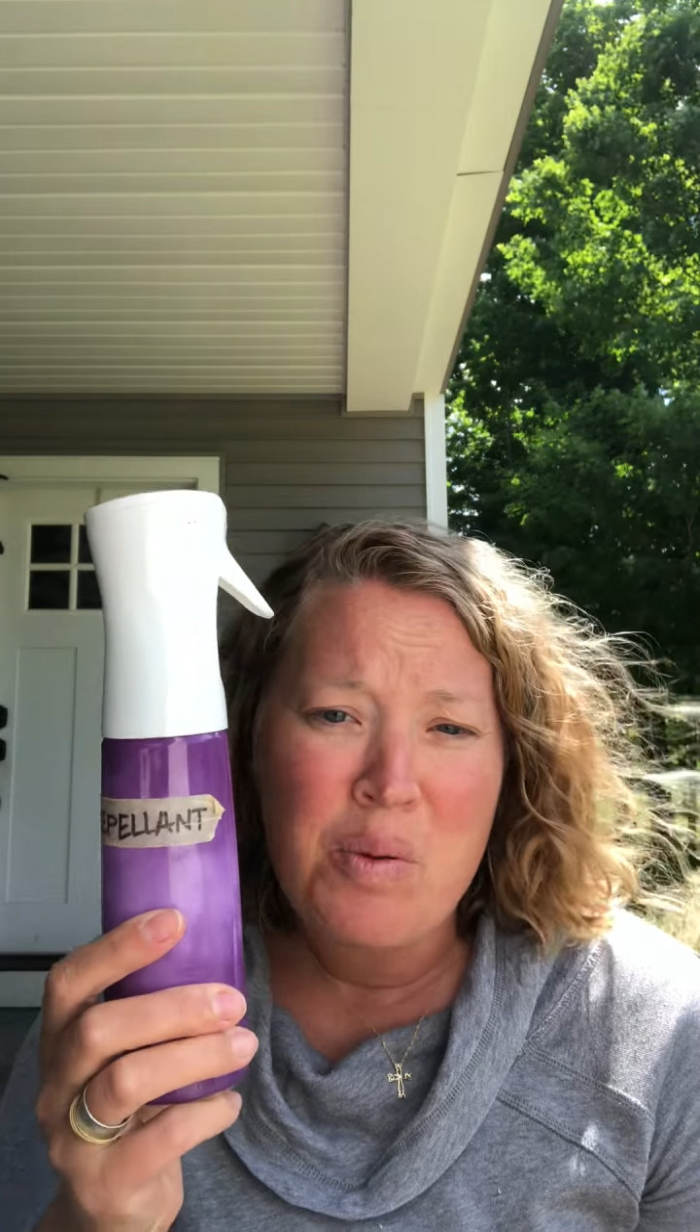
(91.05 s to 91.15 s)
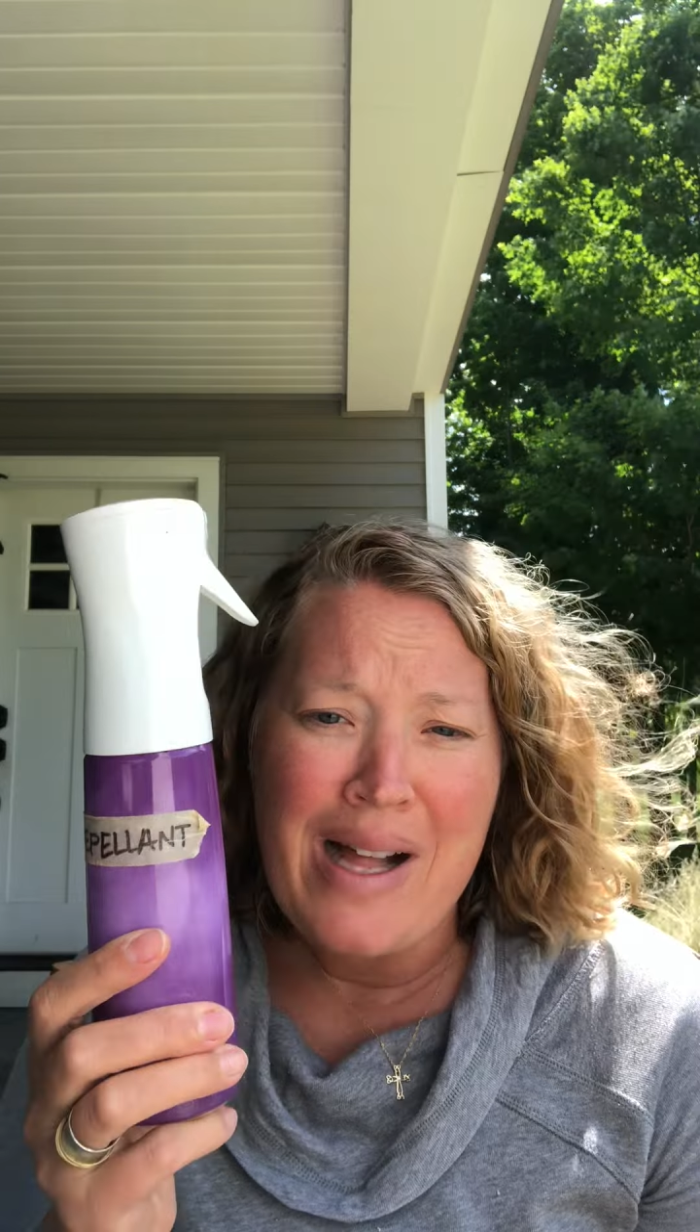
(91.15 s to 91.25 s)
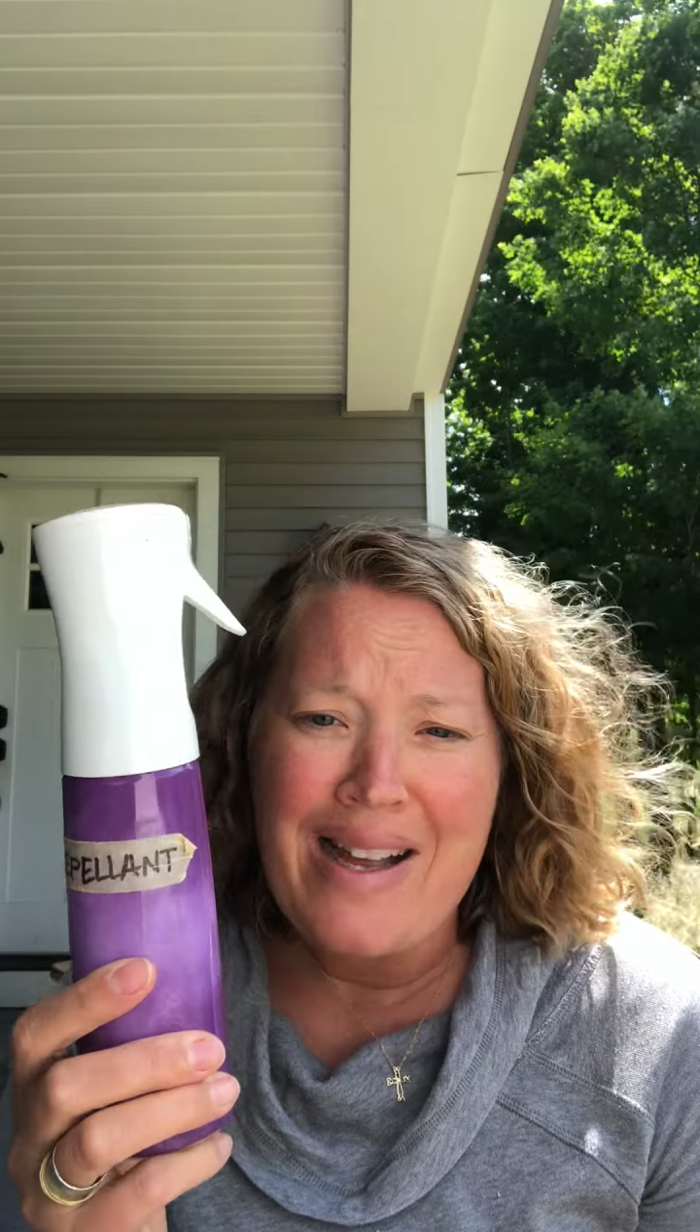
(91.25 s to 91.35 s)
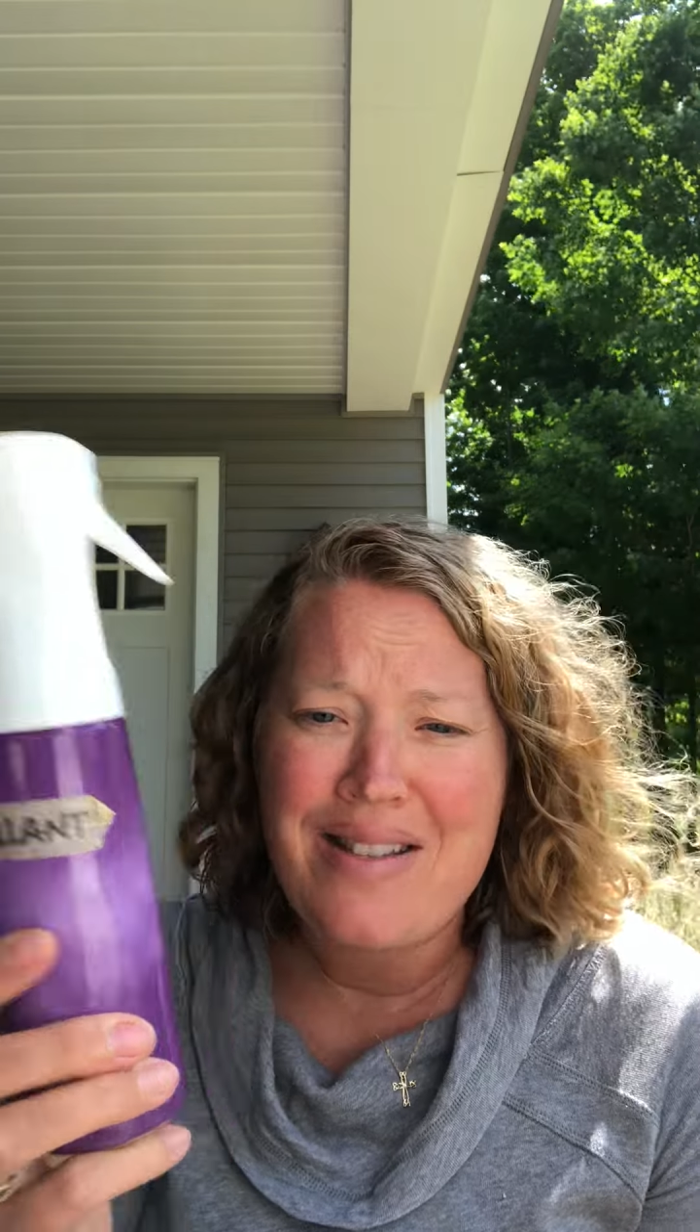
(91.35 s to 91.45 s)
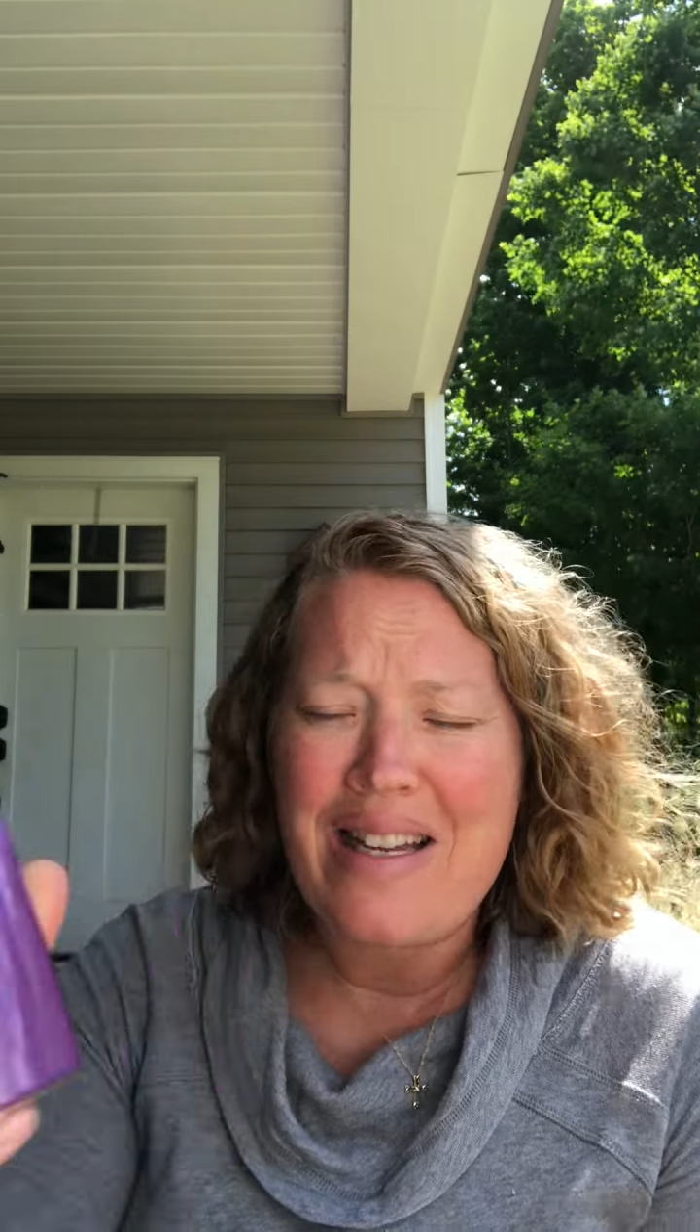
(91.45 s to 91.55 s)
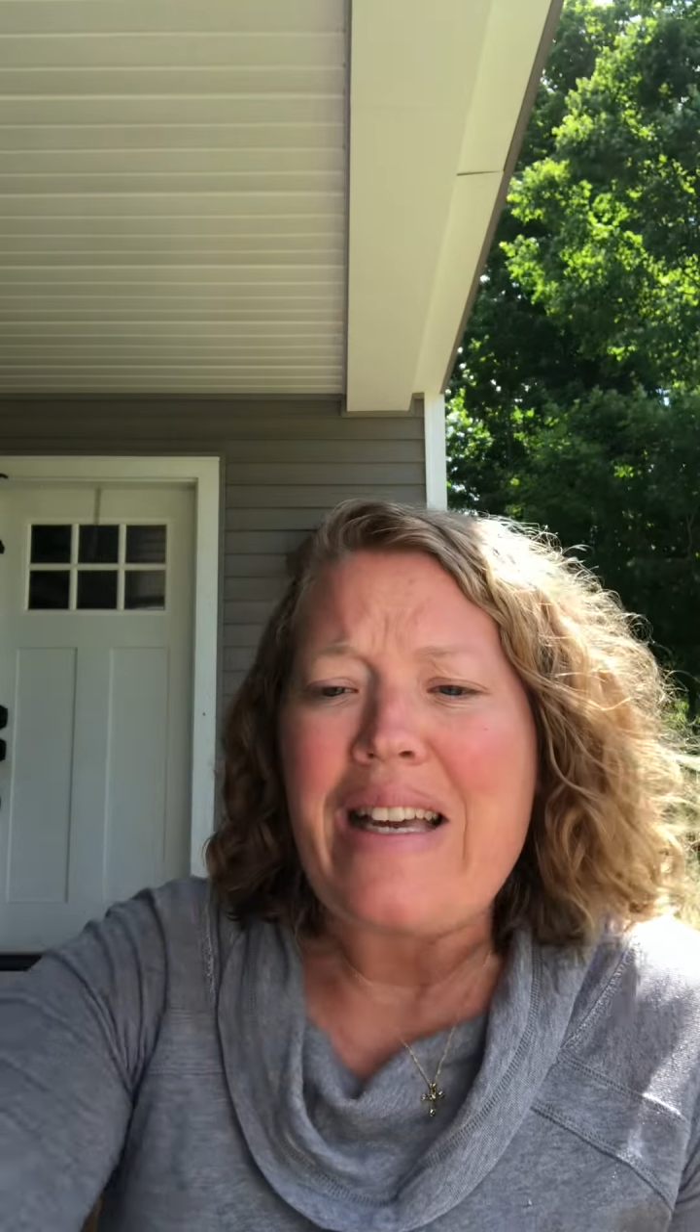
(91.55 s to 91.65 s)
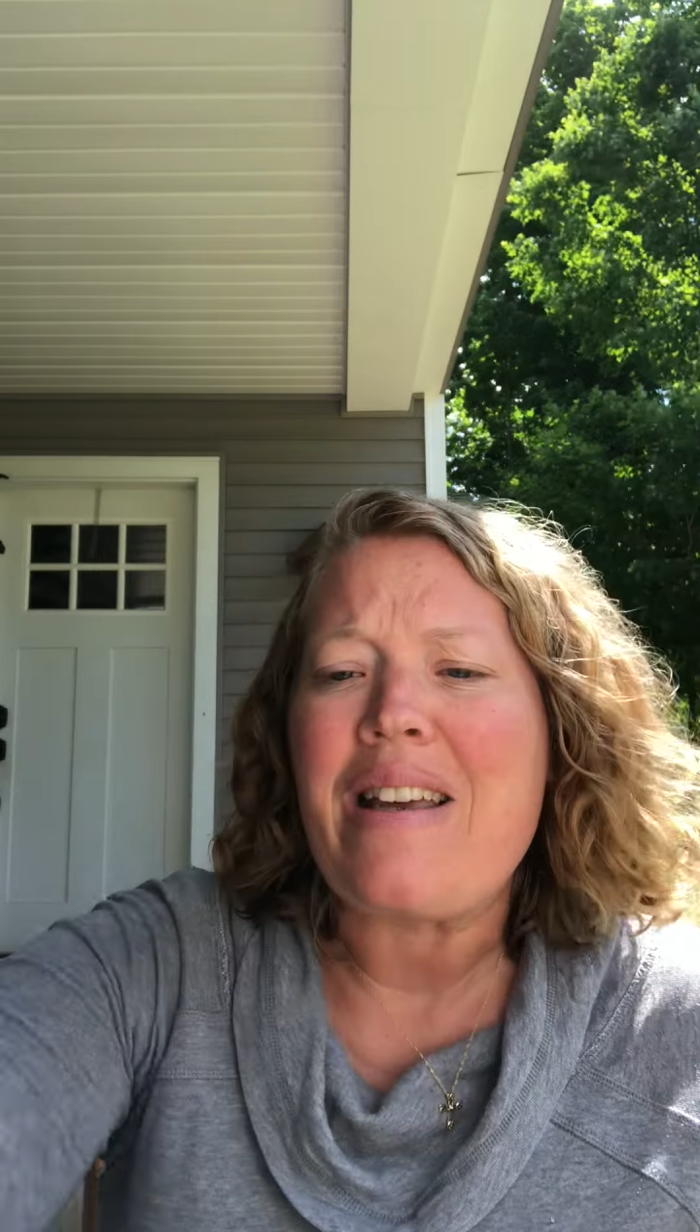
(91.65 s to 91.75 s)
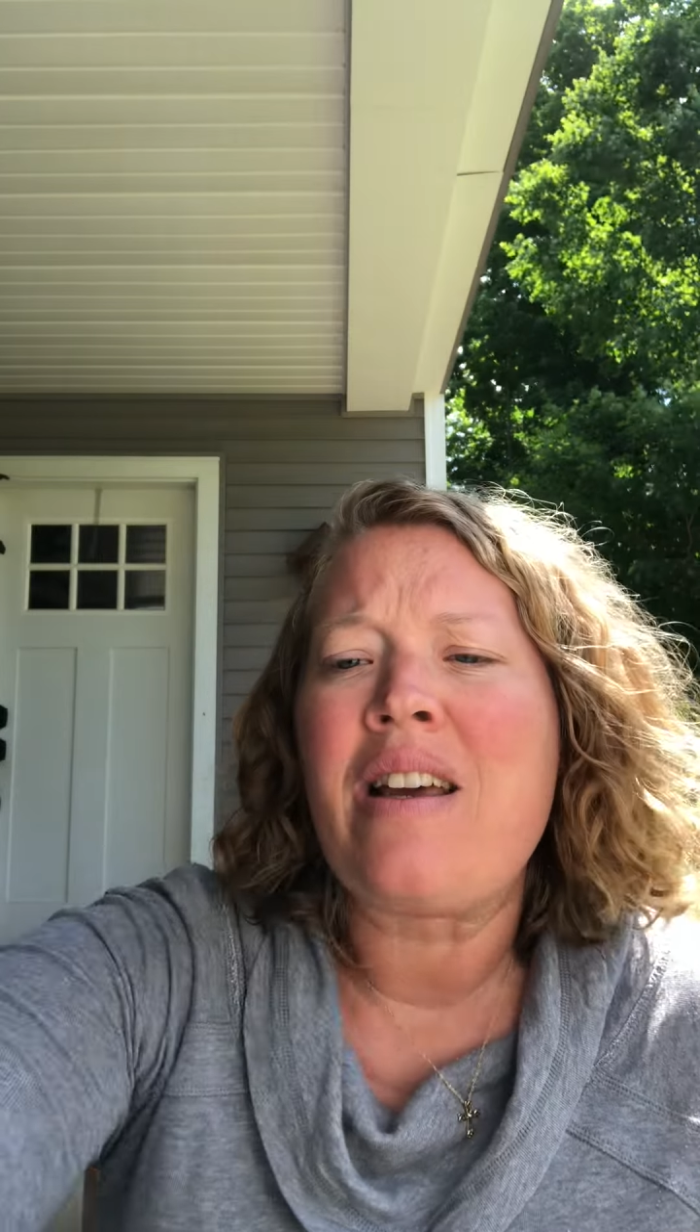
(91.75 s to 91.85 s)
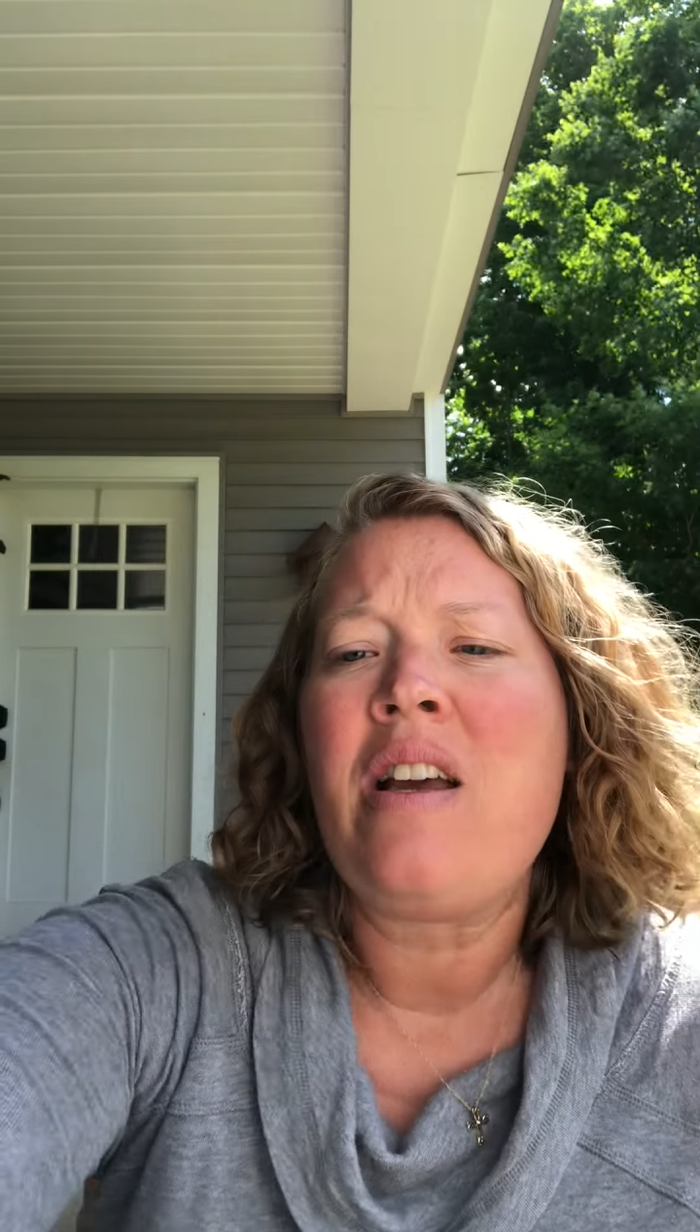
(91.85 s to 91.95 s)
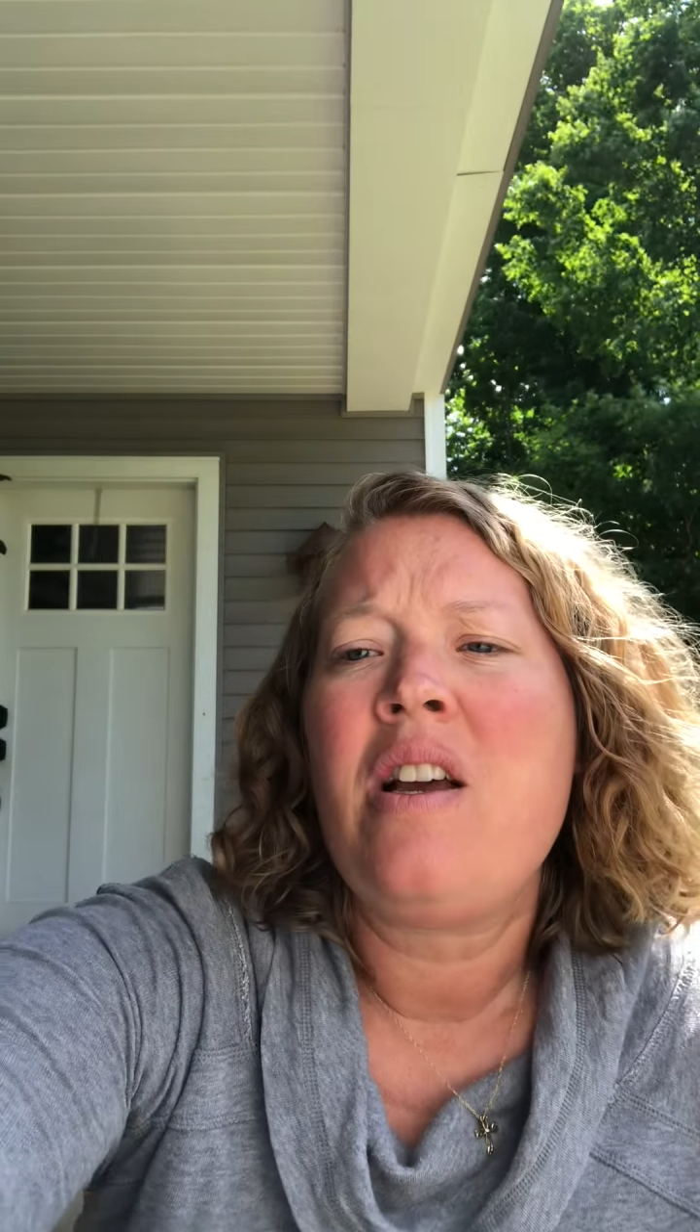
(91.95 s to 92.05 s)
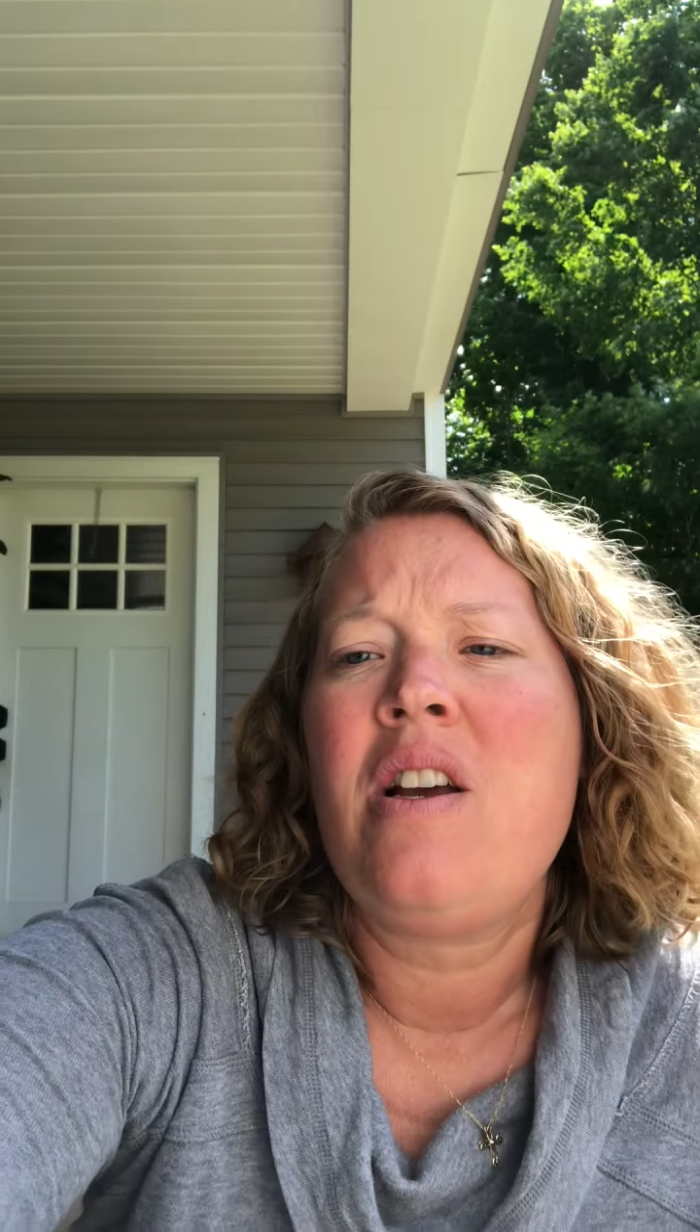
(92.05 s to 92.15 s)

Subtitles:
plastic,